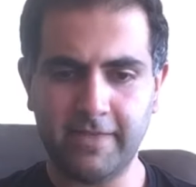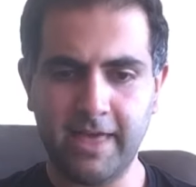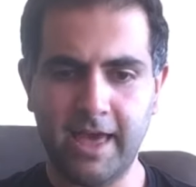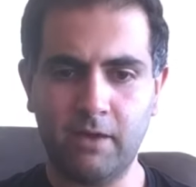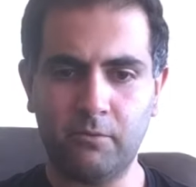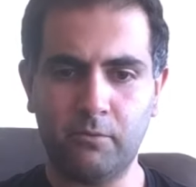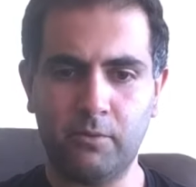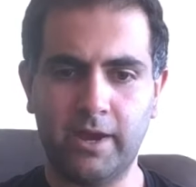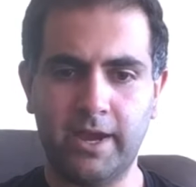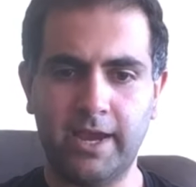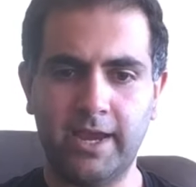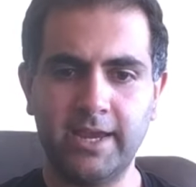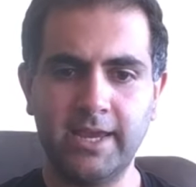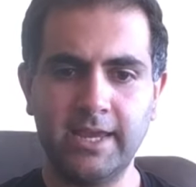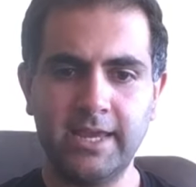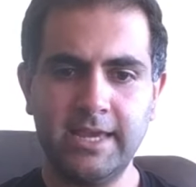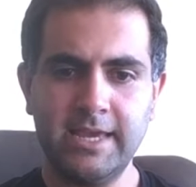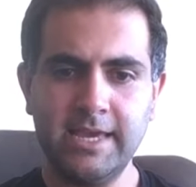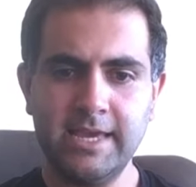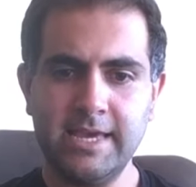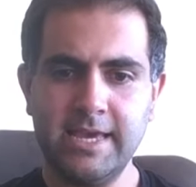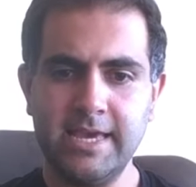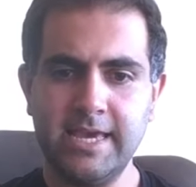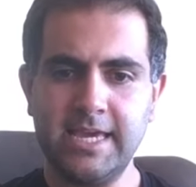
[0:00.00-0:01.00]
That way,
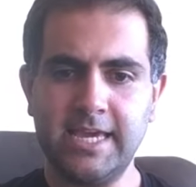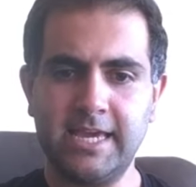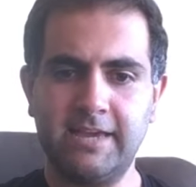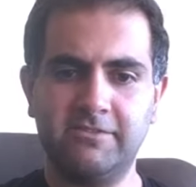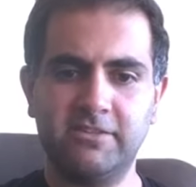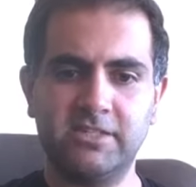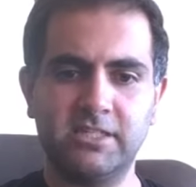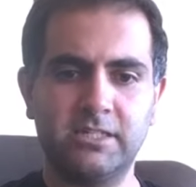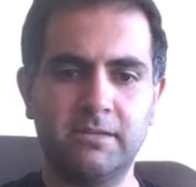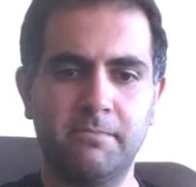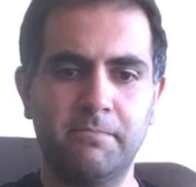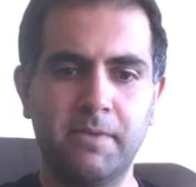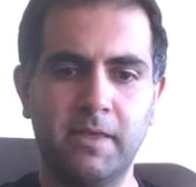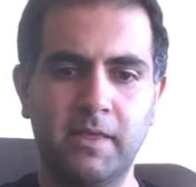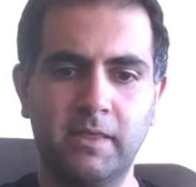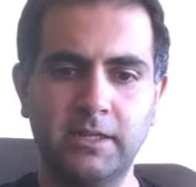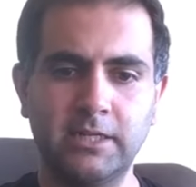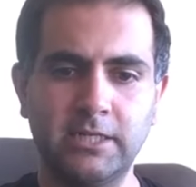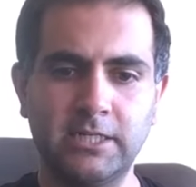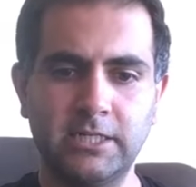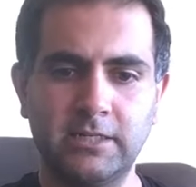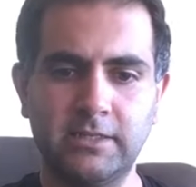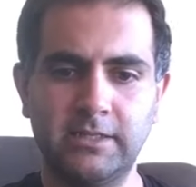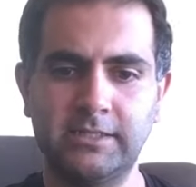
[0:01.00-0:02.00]
it gives
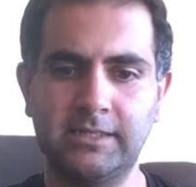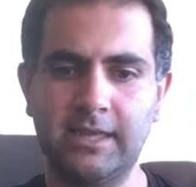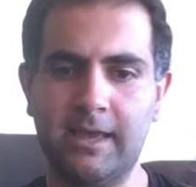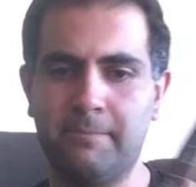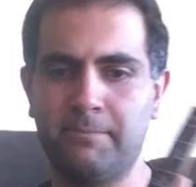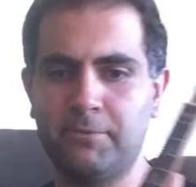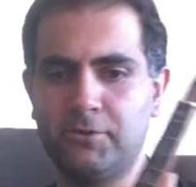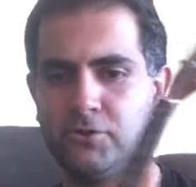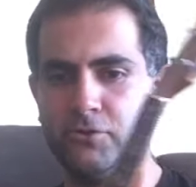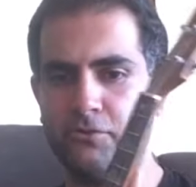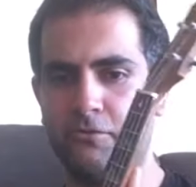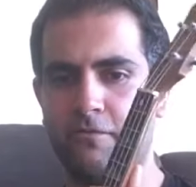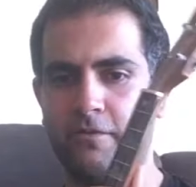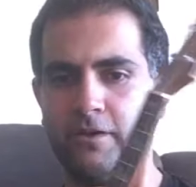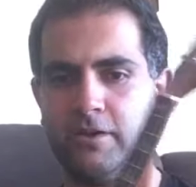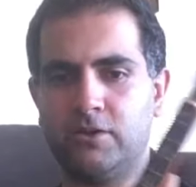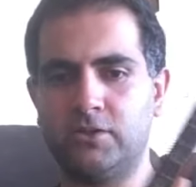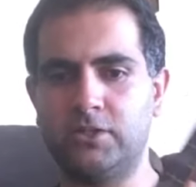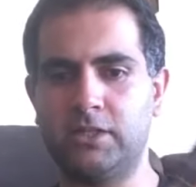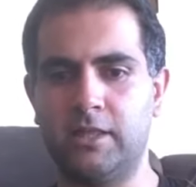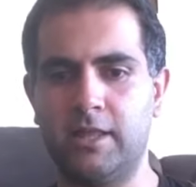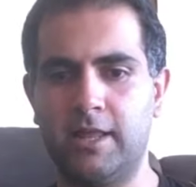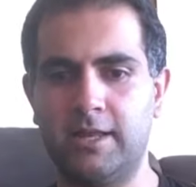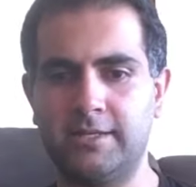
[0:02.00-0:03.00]
stability to these upper two
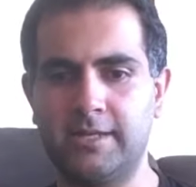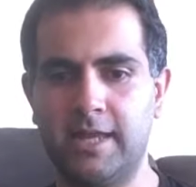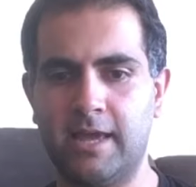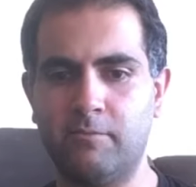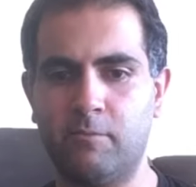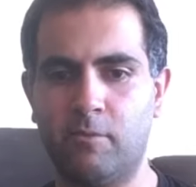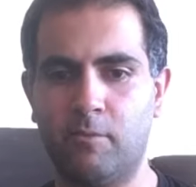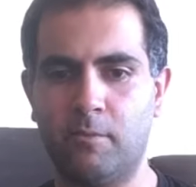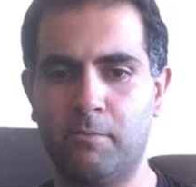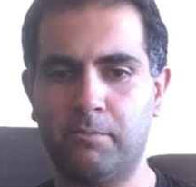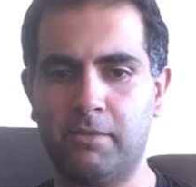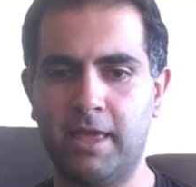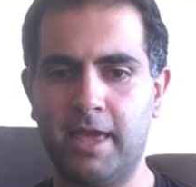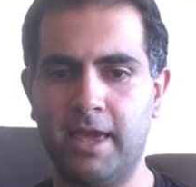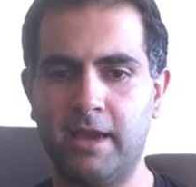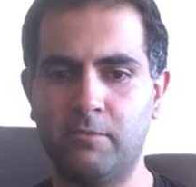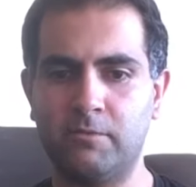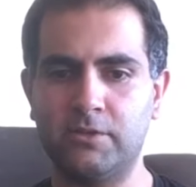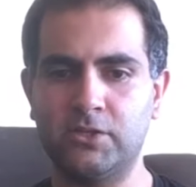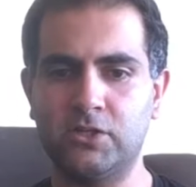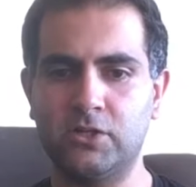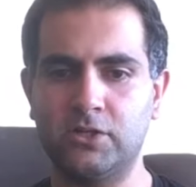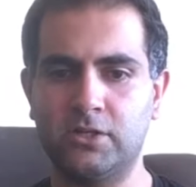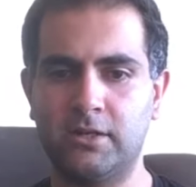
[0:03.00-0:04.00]
fingers. A lot of time when we're playing,
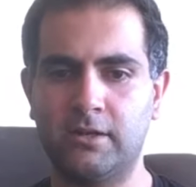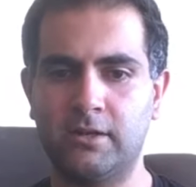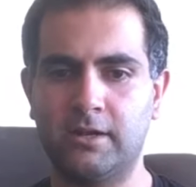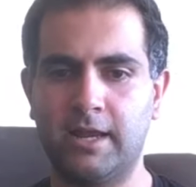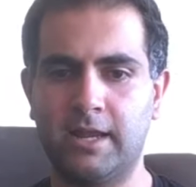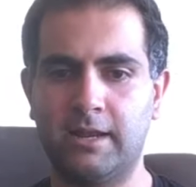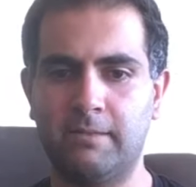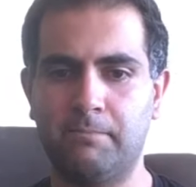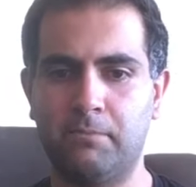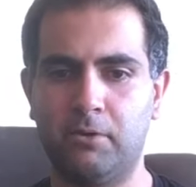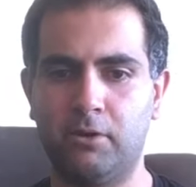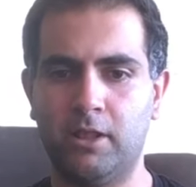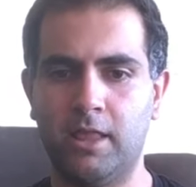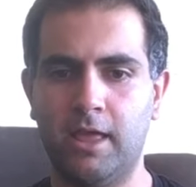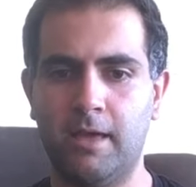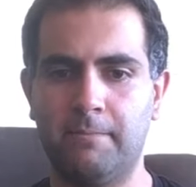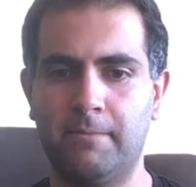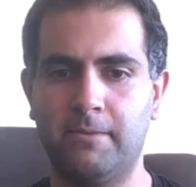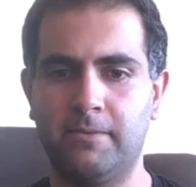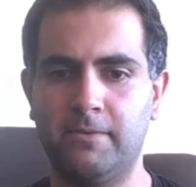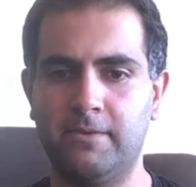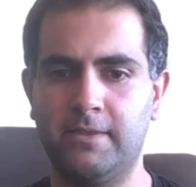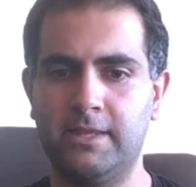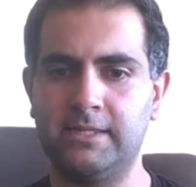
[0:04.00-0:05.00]
we start to kind of pull
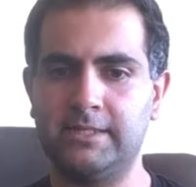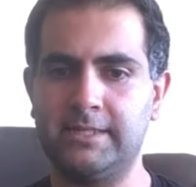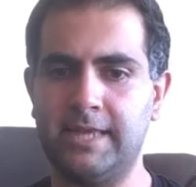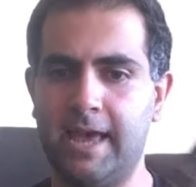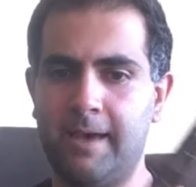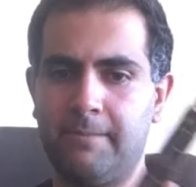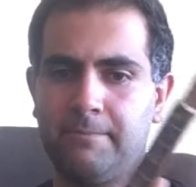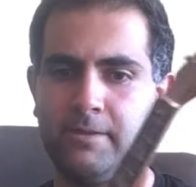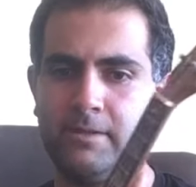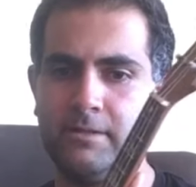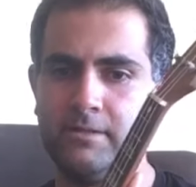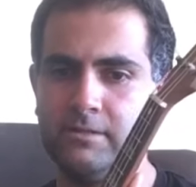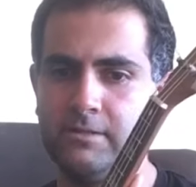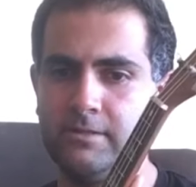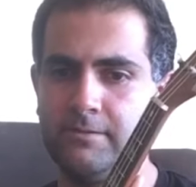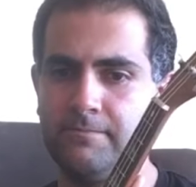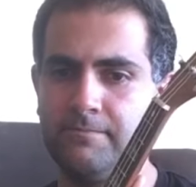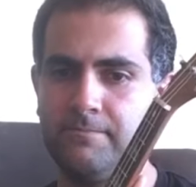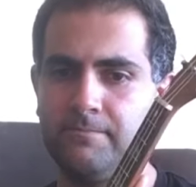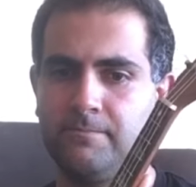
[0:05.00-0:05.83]
up and this happens,